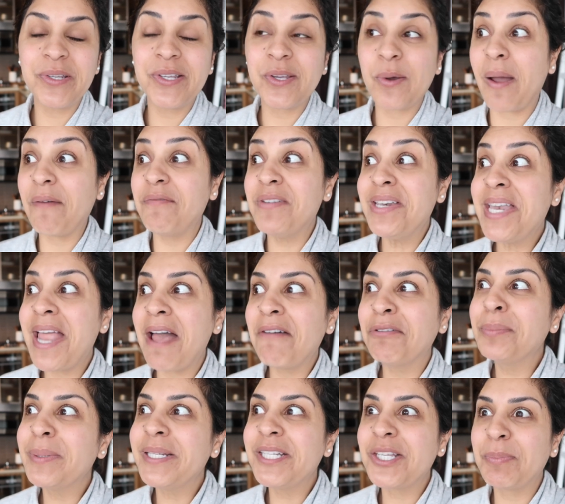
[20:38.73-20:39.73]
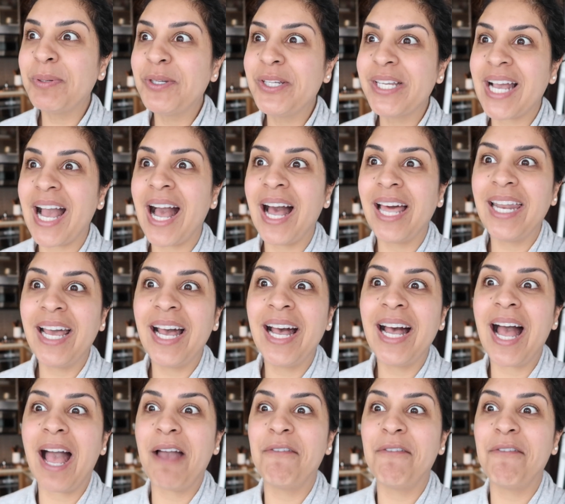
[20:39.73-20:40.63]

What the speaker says: So I've never been to Punta Cana.